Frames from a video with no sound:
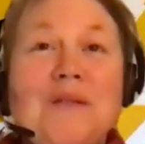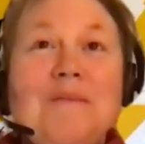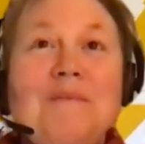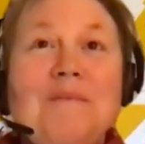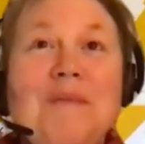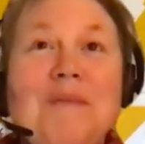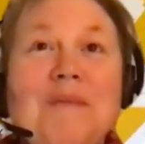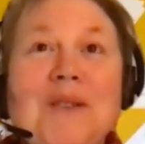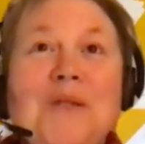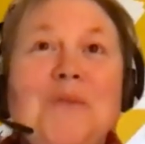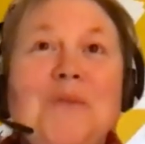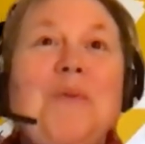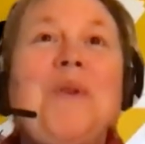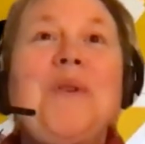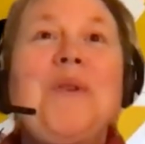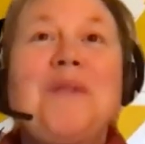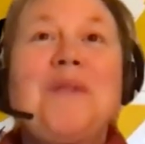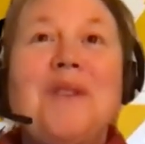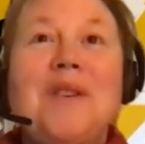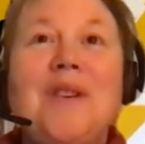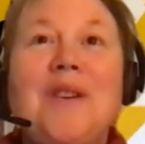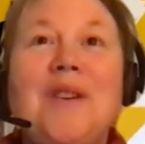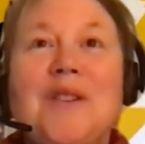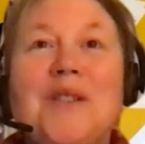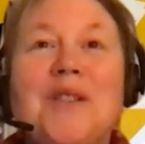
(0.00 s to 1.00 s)
it's one of
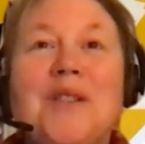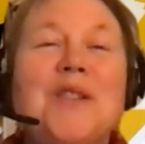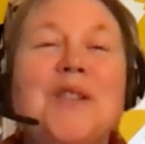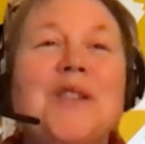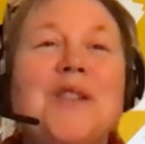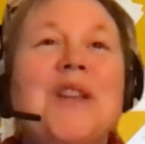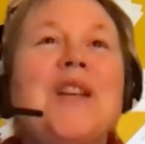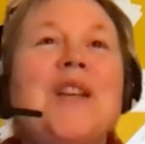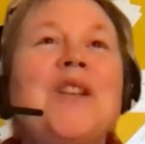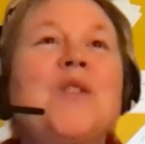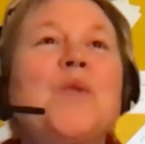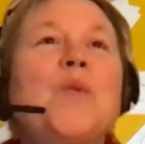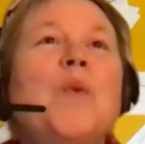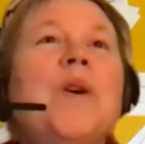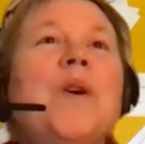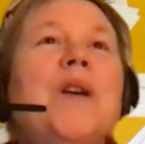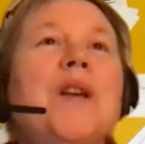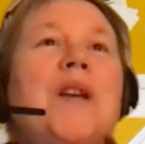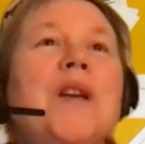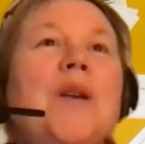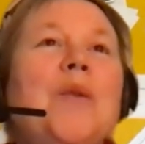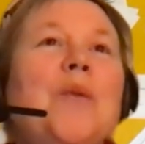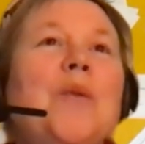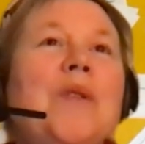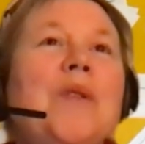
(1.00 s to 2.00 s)
the nicest things
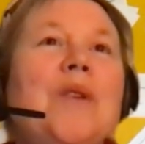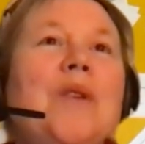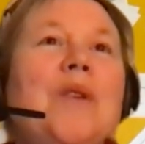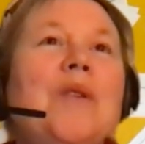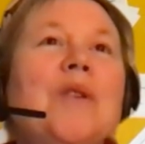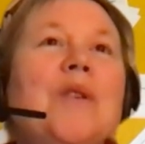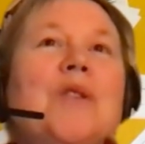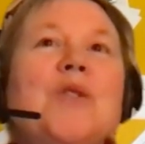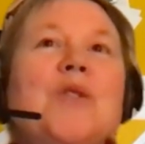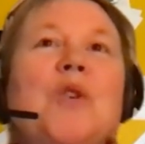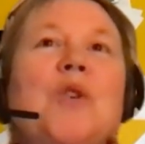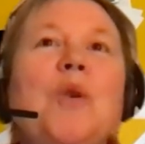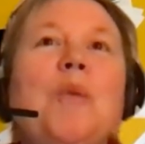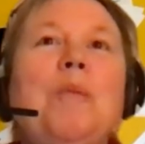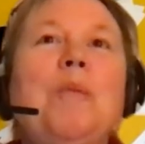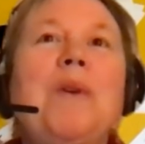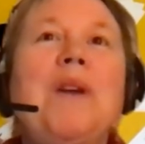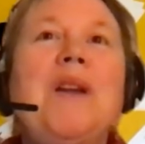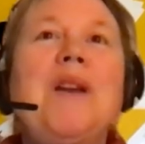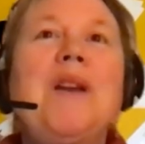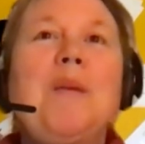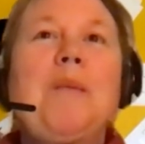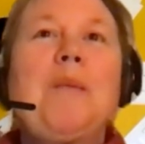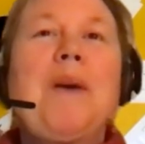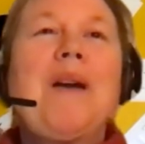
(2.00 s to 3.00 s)
working with you. It's not
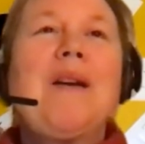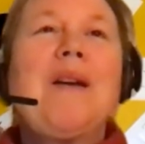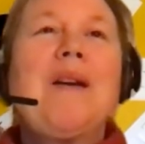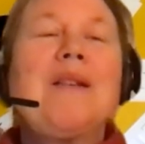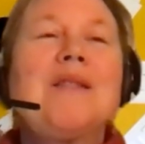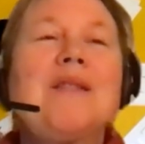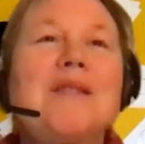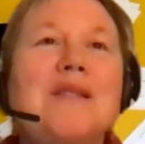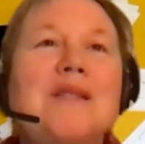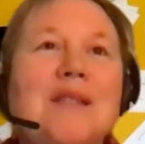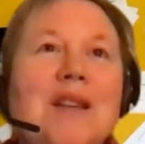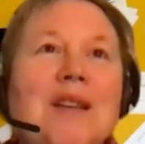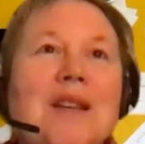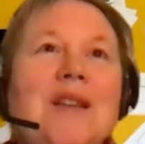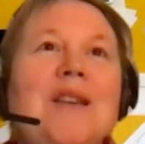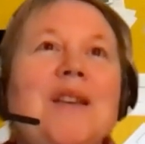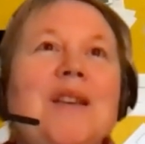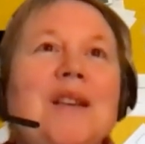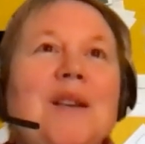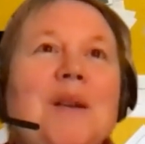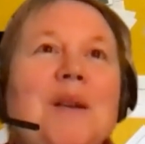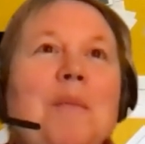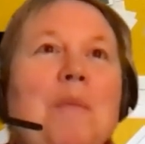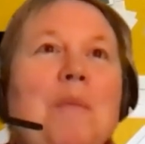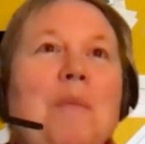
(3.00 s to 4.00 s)
been about a
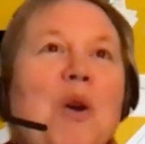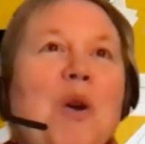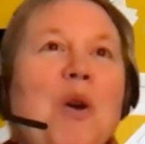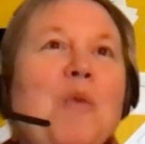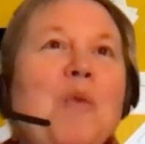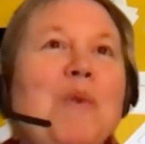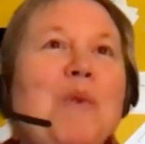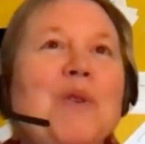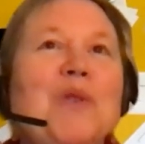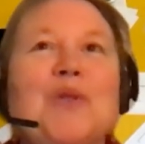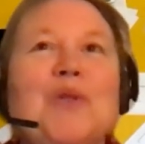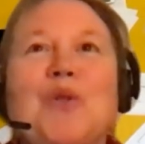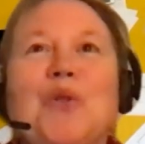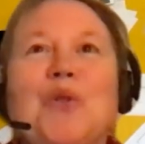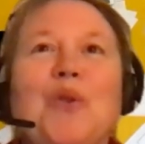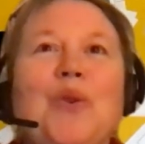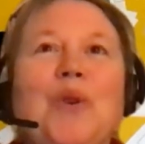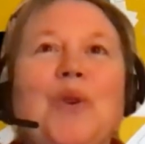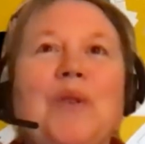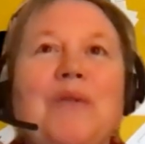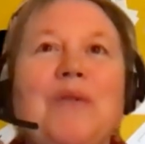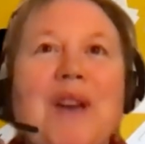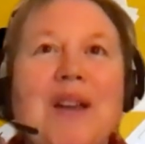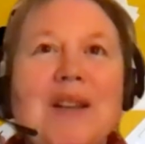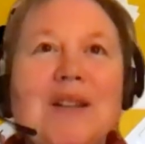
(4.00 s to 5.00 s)
singular moment or
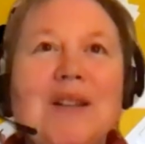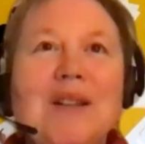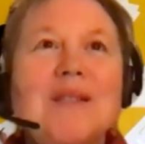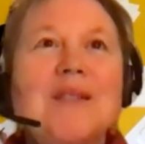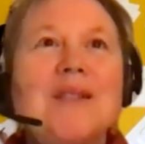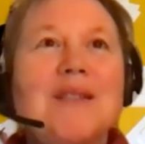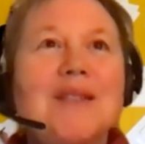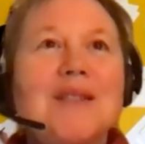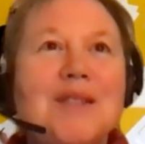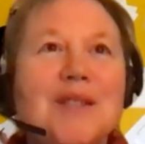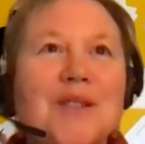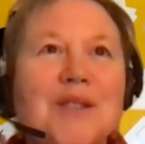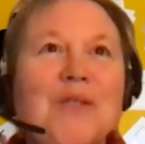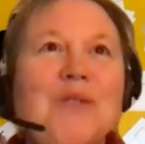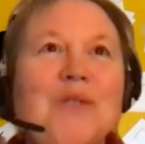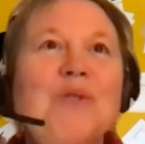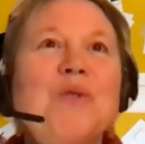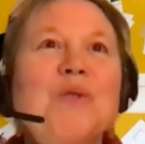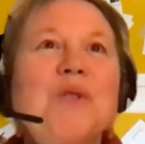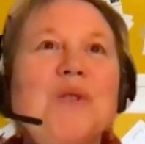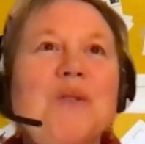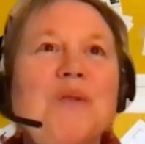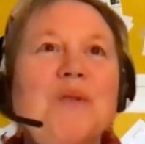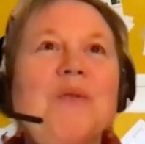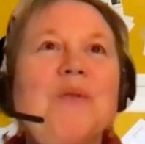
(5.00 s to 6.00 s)
event. It's a
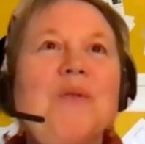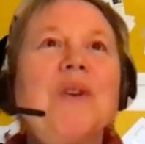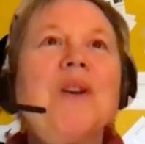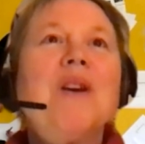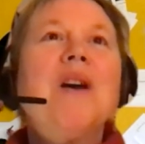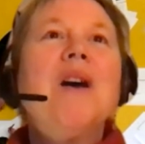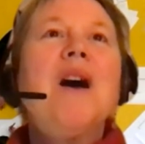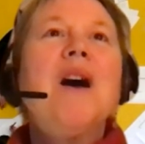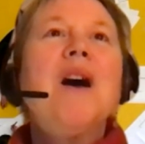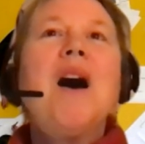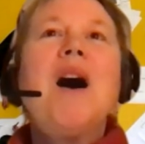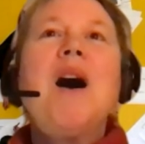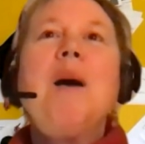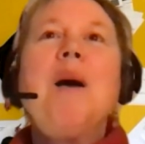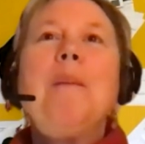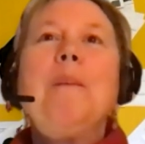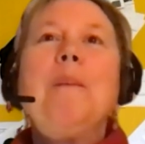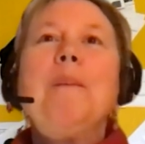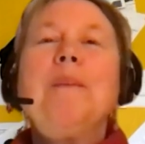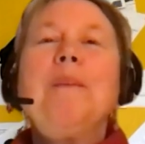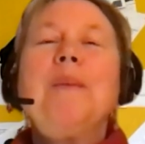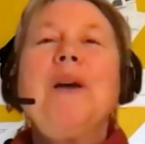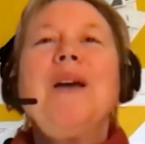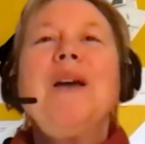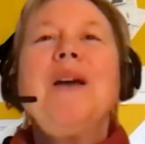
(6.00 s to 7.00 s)
sort of
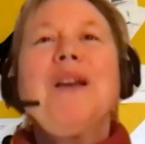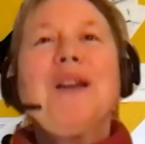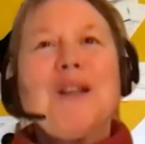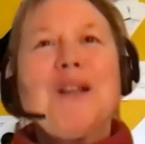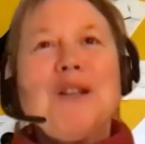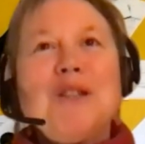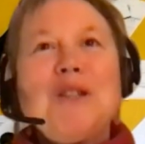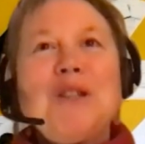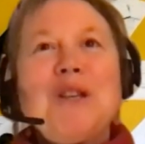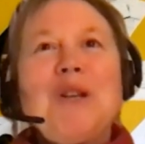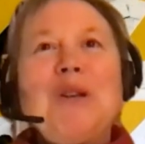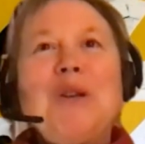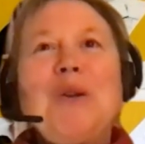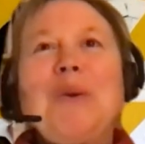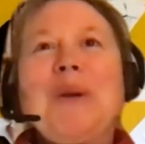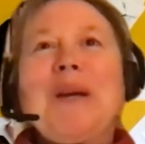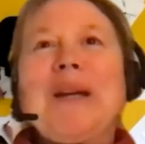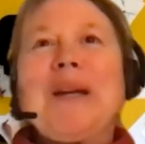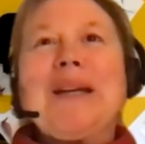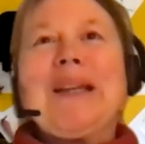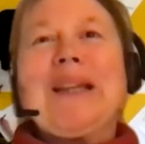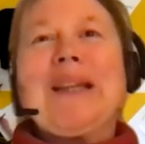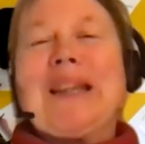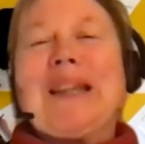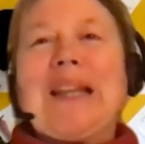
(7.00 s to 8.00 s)

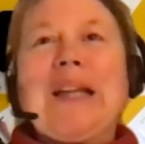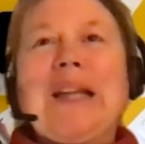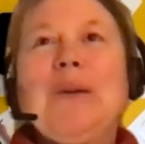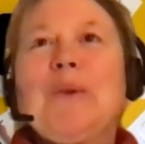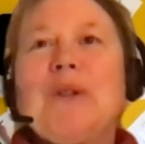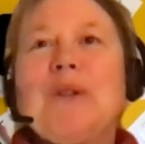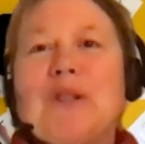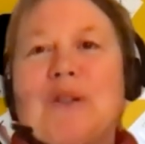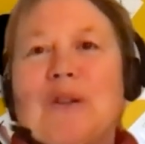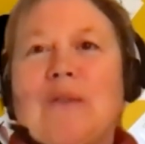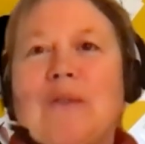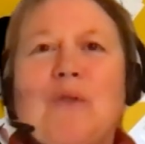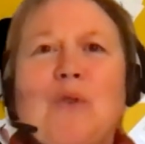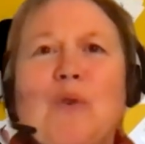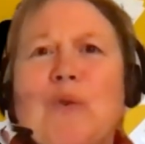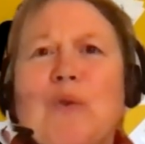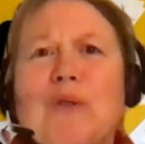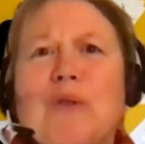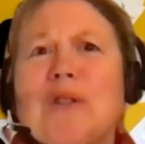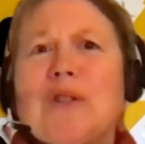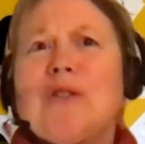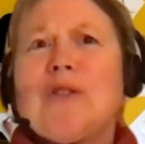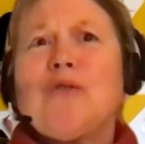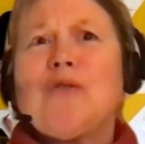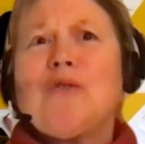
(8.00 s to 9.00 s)
continuing thing, which of course
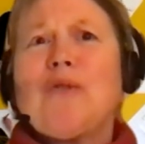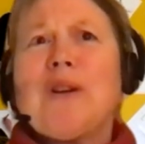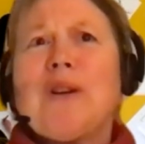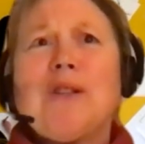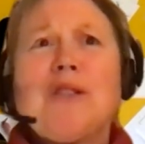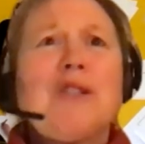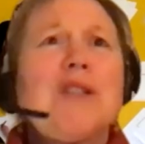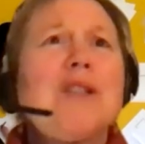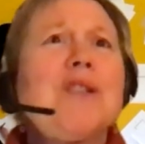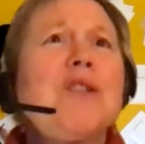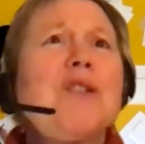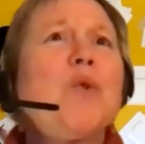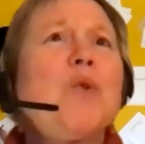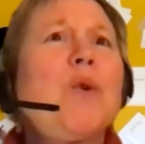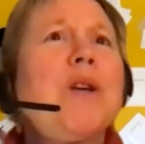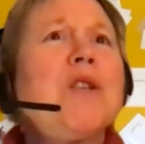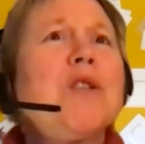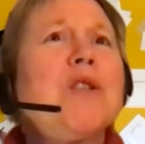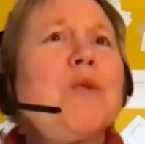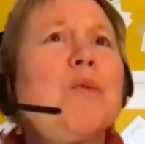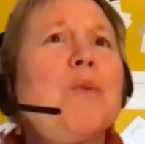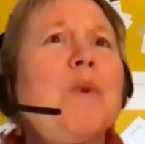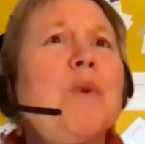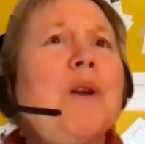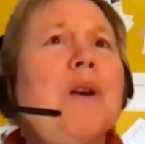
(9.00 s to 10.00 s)
this strange
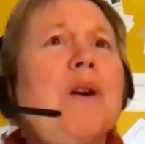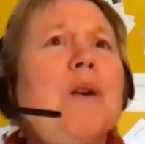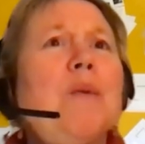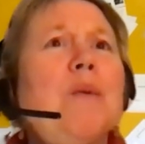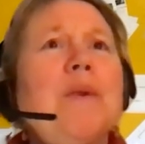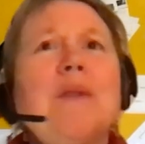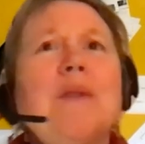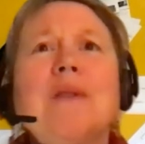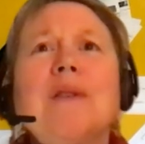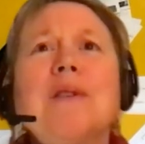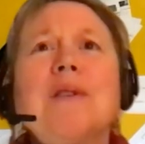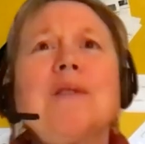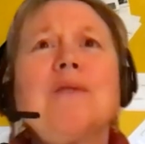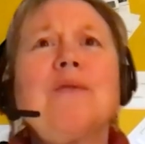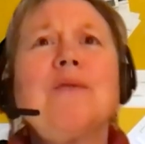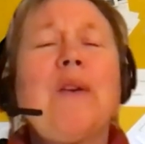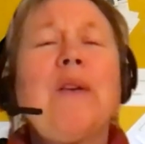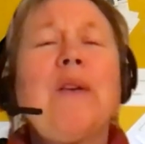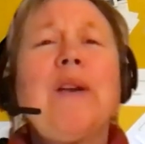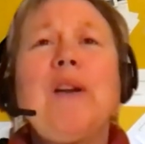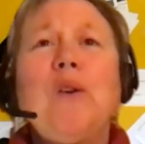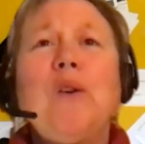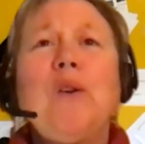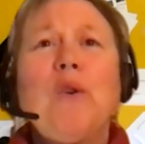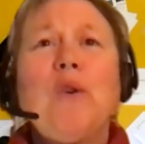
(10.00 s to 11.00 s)
situation we are with this
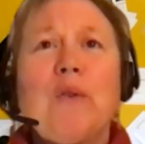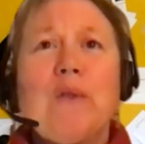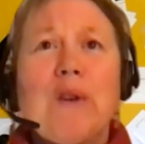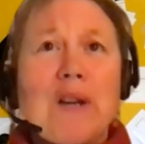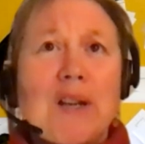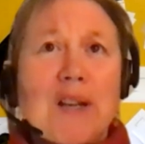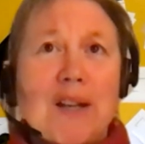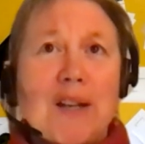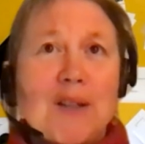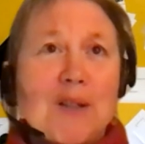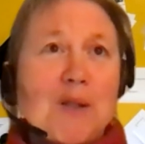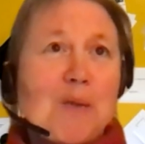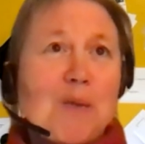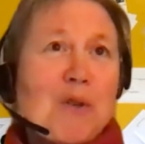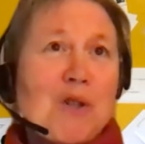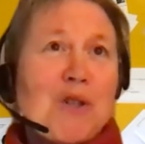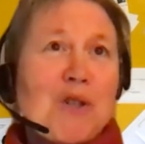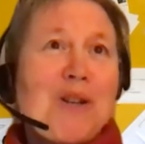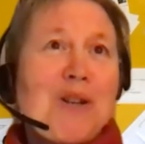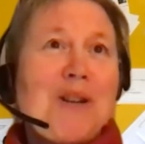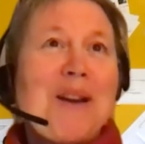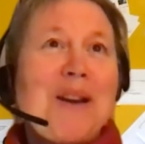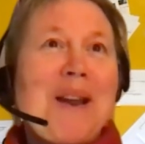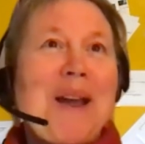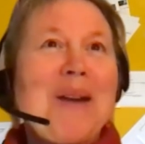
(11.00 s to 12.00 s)
very long running
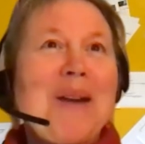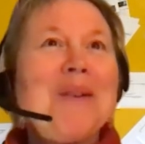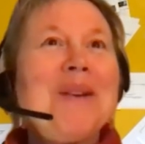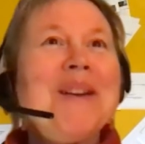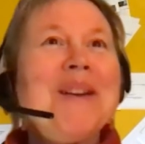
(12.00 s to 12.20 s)
exhibition now